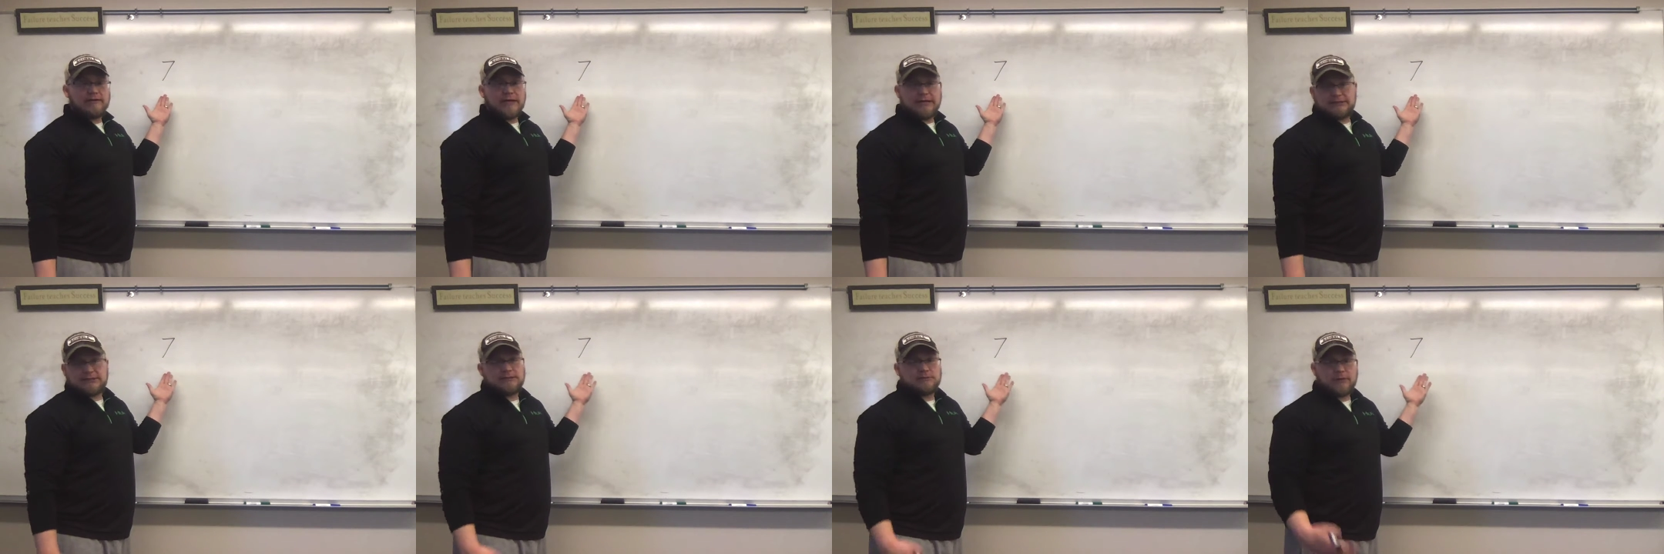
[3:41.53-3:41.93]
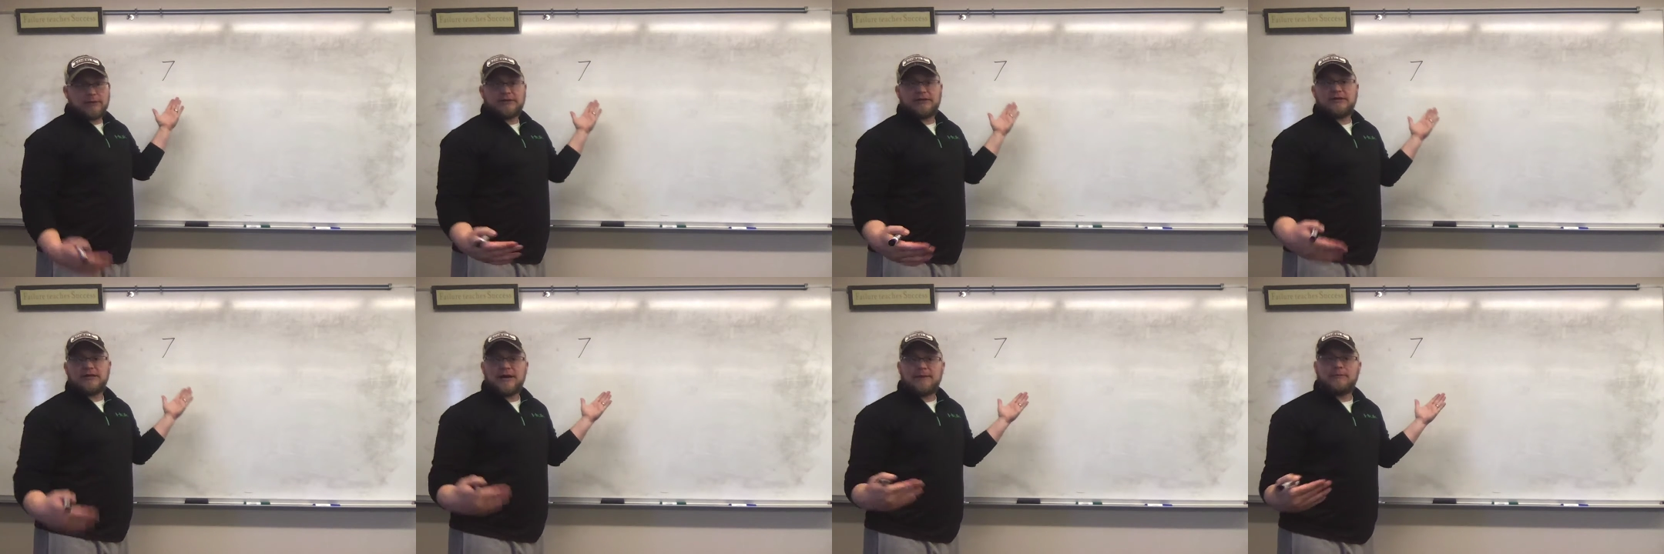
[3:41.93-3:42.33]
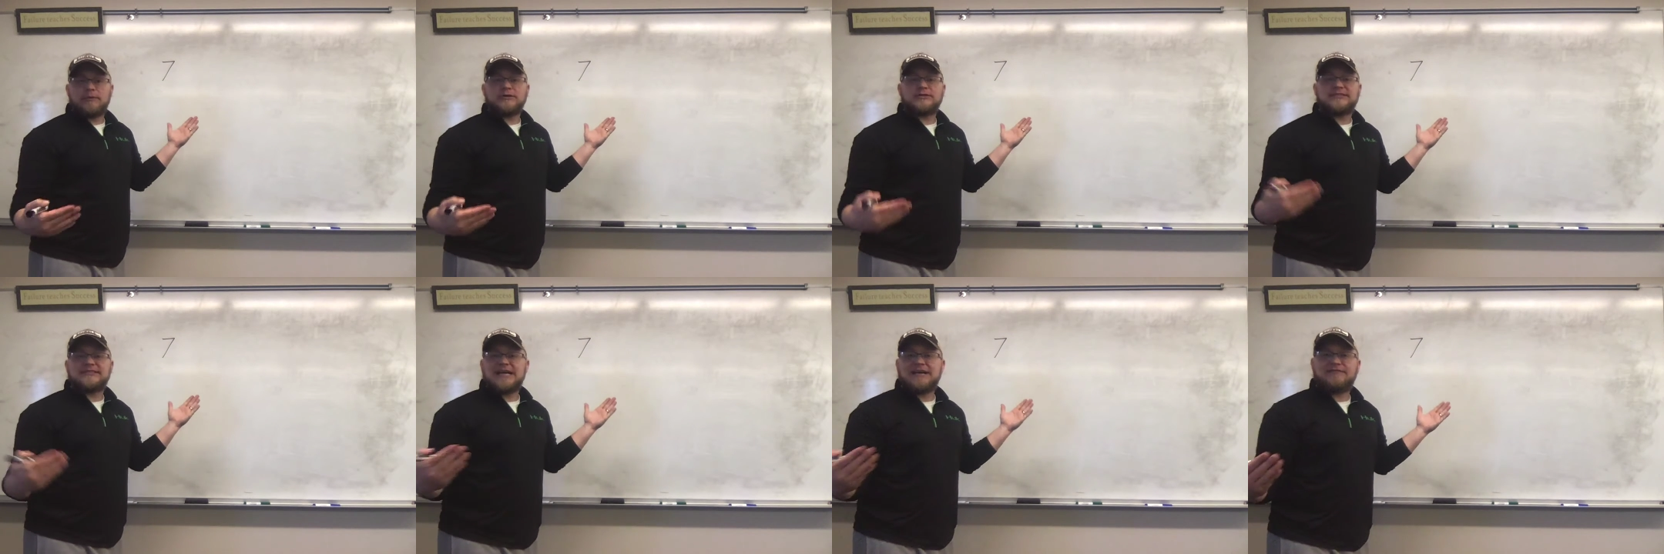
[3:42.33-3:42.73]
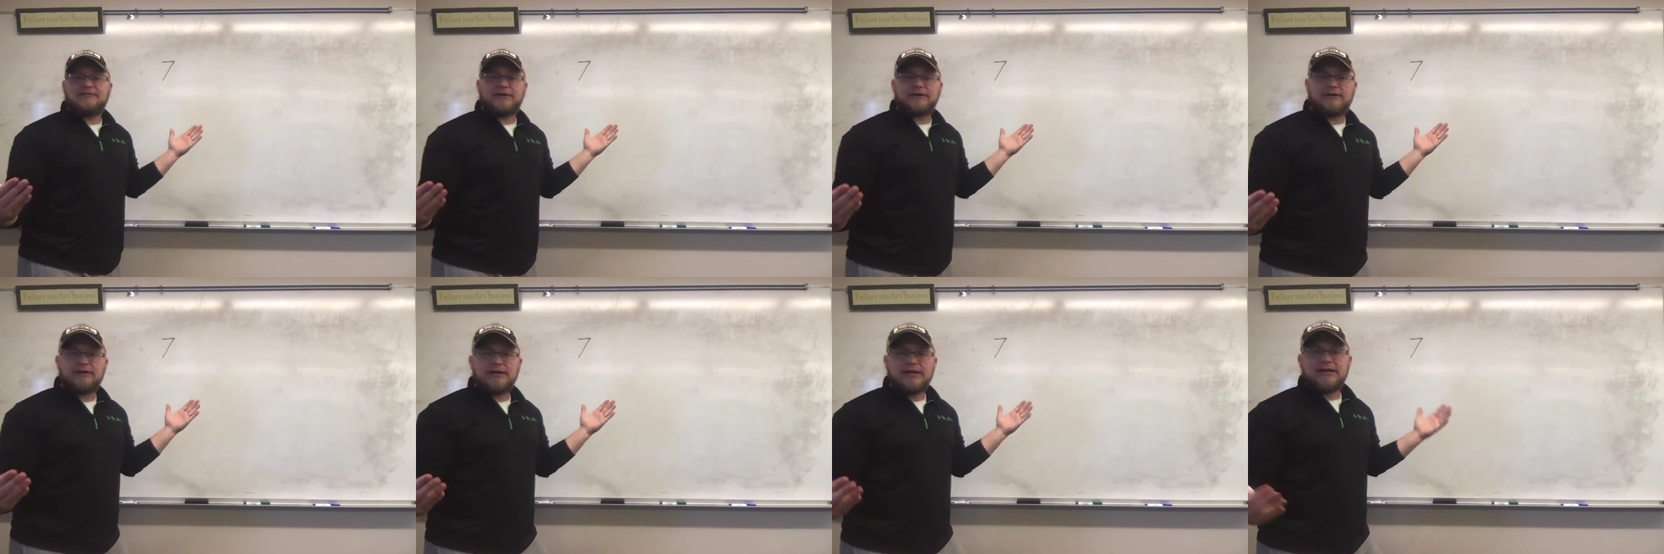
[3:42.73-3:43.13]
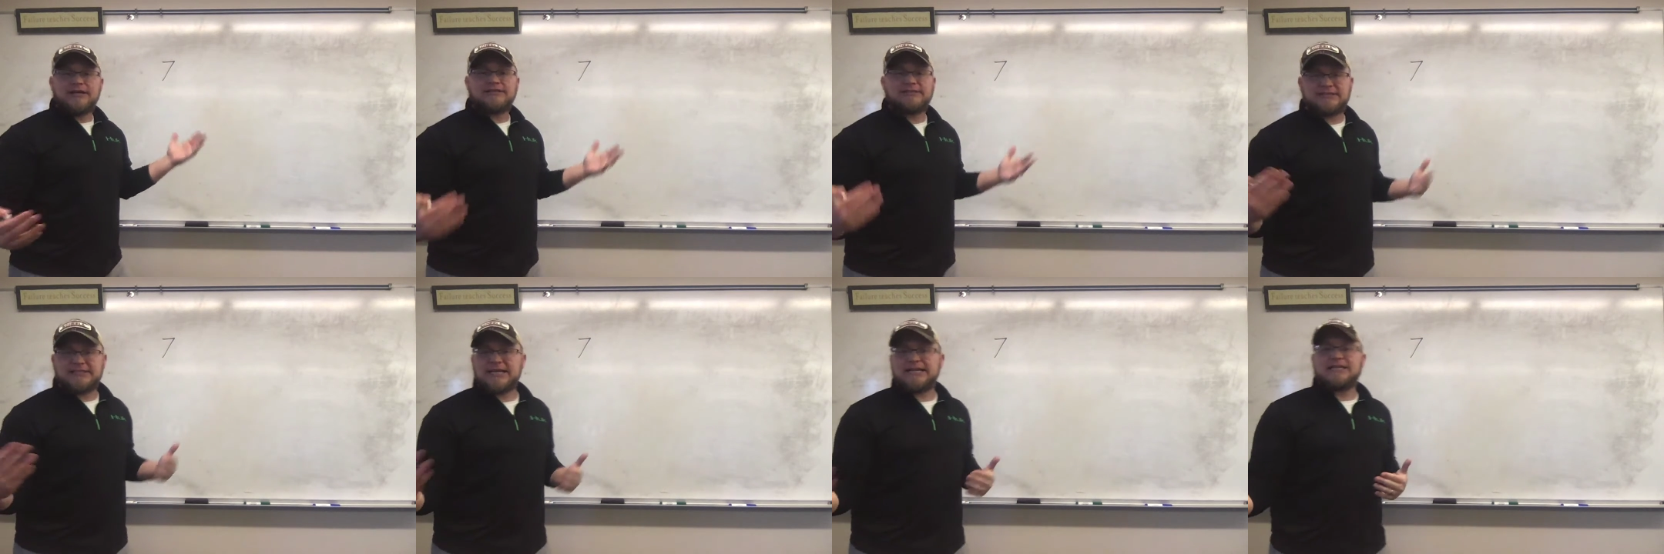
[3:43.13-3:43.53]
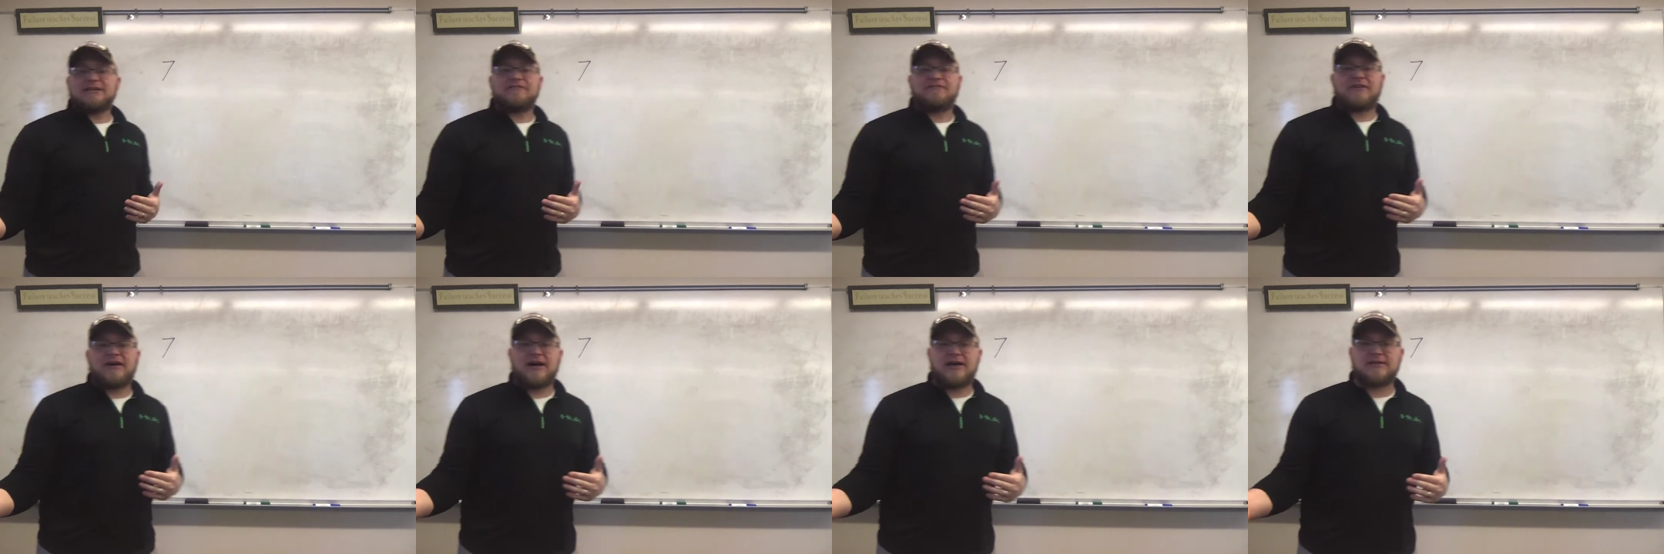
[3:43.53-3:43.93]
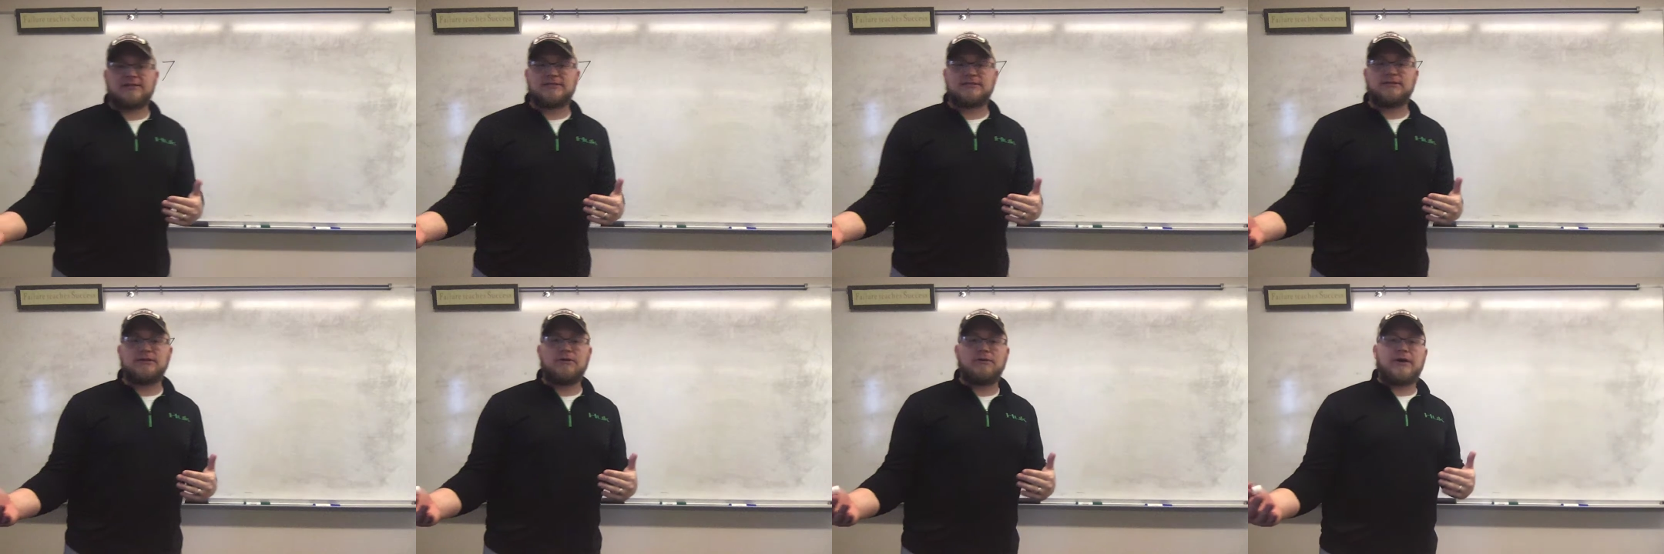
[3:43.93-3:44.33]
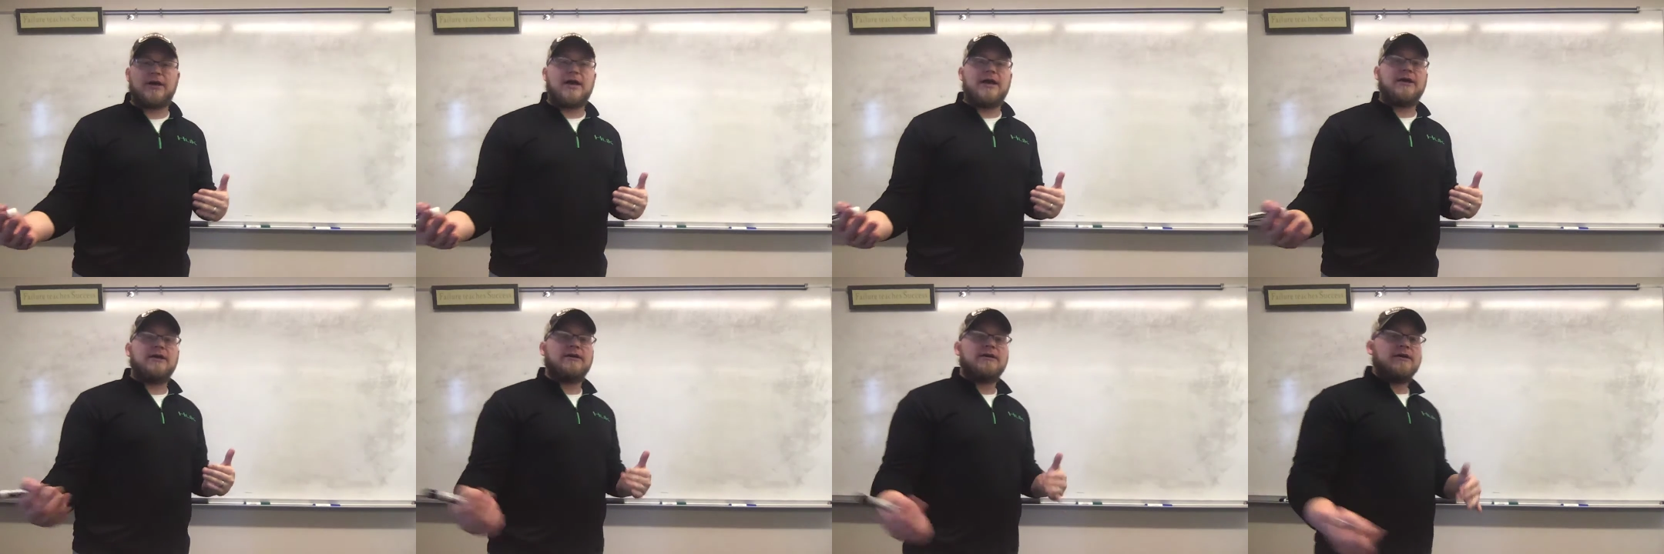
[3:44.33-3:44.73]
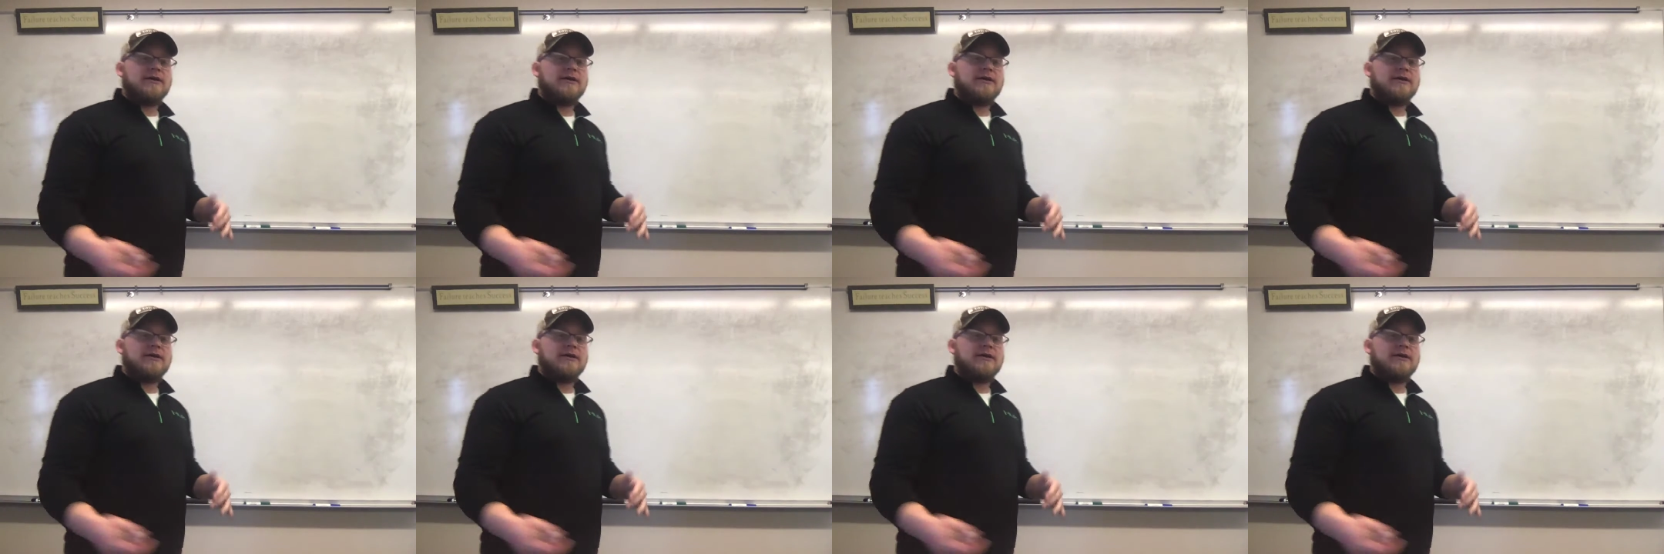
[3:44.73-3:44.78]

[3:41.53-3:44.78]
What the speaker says: That's what the number 7 signifies, okay?